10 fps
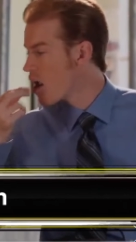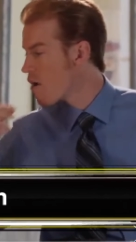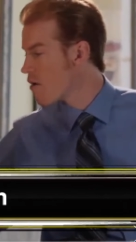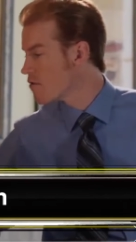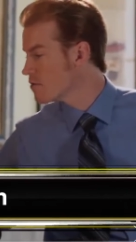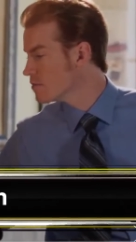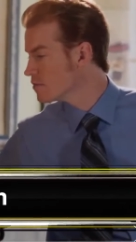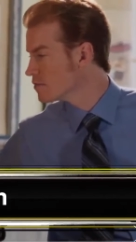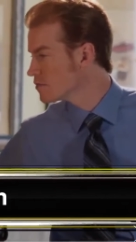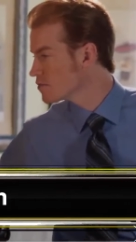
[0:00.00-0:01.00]
when infected
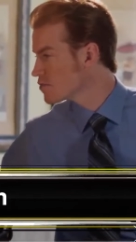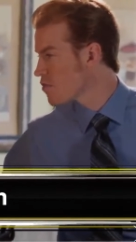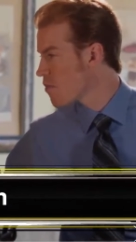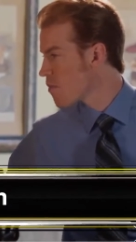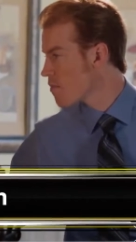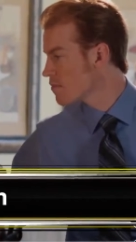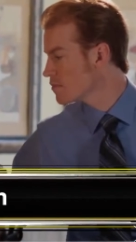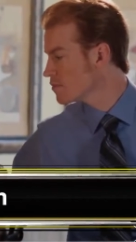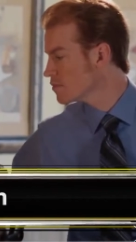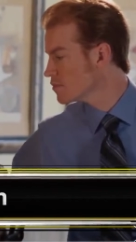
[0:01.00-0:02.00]
material is
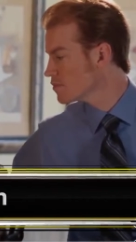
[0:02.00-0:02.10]
eaten or